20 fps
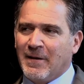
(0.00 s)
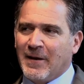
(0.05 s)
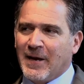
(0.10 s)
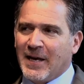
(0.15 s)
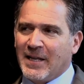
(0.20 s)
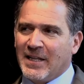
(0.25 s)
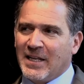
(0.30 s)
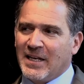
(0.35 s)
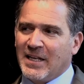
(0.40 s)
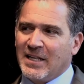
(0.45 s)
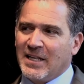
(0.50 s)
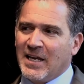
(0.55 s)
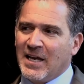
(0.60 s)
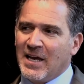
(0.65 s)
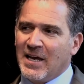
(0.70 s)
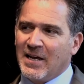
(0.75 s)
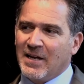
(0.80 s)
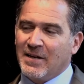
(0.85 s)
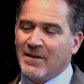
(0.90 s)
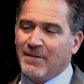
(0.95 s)
And then in the
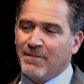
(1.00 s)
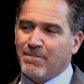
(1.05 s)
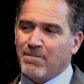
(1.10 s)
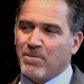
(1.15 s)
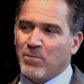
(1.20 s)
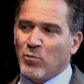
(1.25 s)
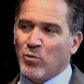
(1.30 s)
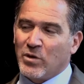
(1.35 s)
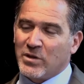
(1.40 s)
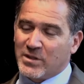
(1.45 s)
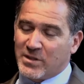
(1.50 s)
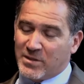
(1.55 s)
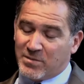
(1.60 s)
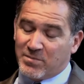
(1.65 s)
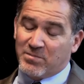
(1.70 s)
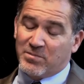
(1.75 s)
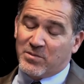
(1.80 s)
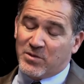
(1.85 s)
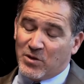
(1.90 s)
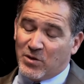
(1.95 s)
end,
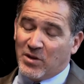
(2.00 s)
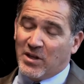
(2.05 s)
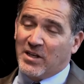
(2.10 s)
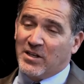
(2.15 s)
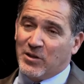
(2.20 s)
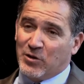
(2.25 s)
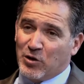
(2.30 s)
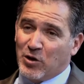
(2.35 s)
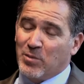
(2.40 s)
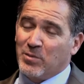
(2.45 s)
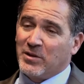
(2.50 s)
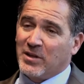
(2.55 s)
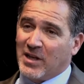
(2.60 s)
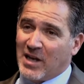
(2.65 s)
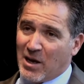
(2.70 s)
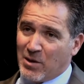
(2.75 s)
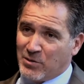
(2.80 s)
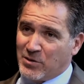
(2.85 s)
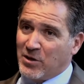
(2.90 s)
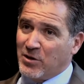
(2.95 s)
so they determined that
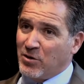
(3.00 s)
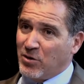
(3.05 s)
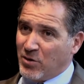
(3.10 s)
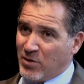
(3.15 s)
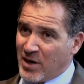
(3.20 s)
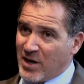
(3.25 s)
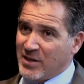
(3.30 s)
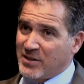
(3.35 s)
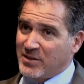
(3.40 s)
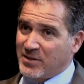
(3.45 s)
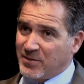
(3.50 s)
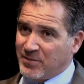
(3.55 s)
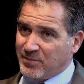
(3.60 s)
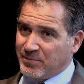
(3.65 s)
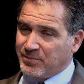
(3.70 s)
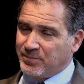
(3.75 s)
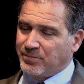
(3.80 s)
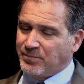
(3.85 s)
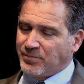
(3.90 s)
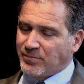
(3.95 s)
I was under arrest.
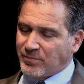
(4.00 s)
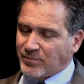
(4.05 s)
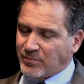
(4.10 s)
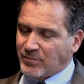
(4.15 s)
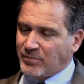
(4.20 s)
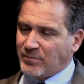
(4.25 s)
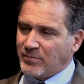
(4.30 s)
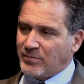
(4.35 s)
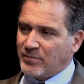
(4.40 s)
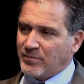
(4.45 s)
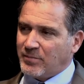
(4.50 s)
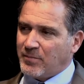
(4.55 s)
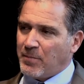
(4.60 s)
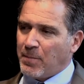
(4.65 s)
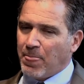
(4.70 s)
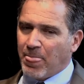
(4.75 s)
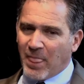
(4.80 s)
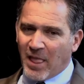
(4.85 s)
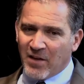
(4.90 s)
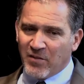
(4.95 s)

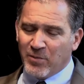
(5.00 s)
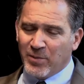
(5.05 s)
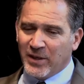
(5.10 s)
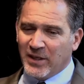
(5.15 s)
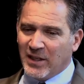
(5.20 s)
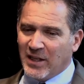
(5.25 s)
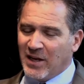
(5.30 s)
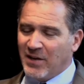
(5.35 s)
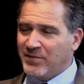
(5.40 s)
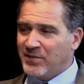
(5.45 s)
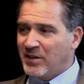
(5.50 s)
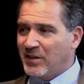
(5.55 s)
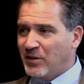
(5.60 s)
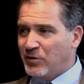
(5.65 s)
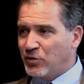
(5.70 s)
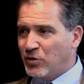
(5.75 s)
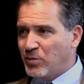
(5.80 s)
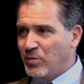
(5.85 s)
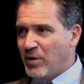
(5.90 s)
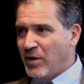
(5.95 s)
Everybody left and they
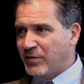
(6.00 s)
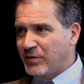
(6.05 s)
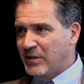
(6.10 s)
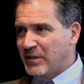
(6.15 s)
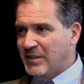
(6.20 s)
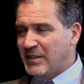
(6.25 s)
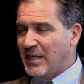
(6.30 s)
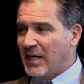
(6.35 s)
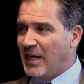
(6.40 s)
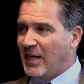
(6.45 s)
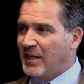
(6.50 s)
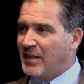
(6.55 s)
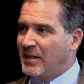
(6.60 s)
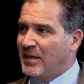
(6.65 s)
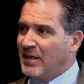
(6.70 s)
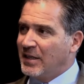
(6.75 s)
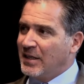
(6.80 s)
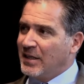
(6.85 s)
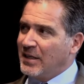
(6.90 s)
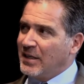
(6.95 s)
took me off to the side,
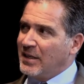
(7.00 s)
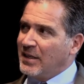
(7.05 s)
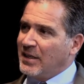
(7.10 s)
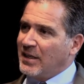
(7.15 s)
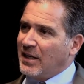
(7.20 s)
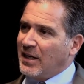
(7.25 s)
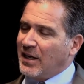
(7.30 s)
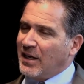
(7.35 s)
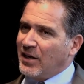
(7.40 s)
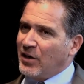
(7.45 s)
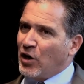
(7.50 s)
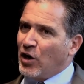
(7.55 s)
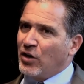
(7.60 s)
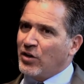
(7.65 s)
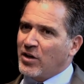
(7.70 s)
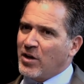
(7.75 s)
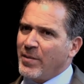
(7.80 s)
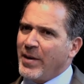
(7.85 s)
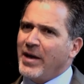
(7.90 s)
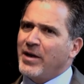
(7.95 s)
and all
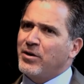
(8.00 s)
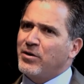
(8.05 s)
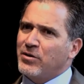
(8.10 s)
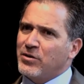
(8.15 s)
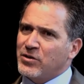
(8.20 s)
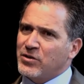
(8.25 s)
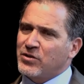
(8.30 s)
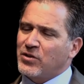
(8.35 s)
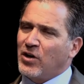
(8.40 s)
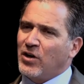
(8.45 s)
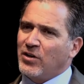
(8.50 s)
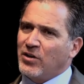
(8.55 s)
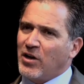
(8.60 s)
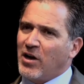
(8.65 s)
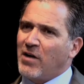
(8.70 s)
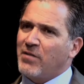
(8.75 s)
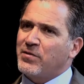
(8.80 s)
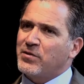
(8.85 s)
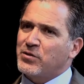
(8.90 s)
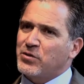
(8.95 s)
the commanders, all the
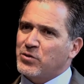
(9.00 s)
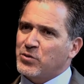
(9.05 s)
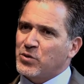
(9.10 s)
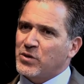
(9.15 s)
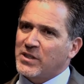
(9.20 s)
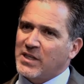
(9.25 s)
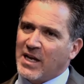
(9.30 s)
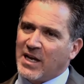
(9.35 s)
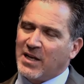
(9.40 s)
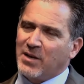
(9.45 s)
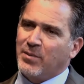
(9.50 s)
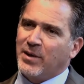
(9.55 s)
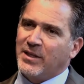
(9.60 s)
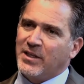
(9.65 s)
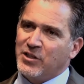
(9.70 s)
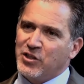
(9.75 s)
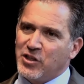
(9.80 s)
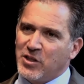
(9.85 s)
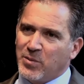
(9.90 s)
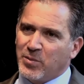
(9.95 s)
officers were standing by the
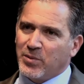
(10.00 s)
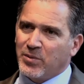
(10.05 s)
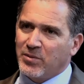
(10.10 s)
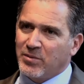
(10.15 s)
jeep.